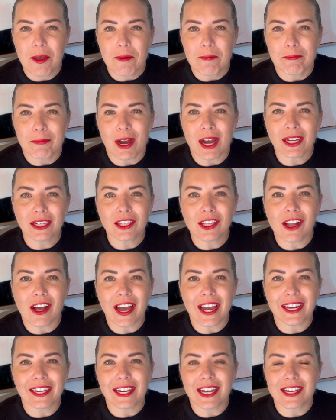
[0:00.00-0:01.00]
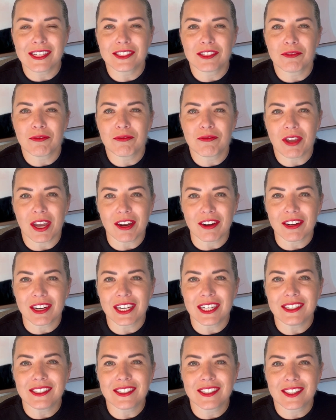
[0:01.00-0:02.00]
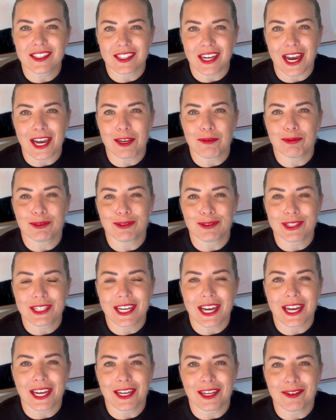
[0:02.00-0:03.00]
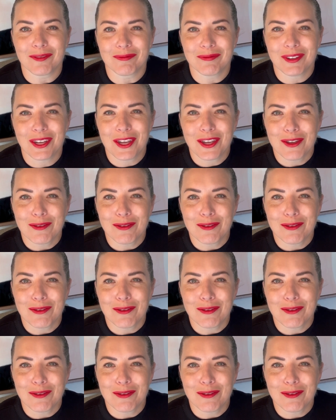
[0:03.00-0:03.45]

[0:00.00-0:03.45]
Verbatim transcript: My client has a very stable team.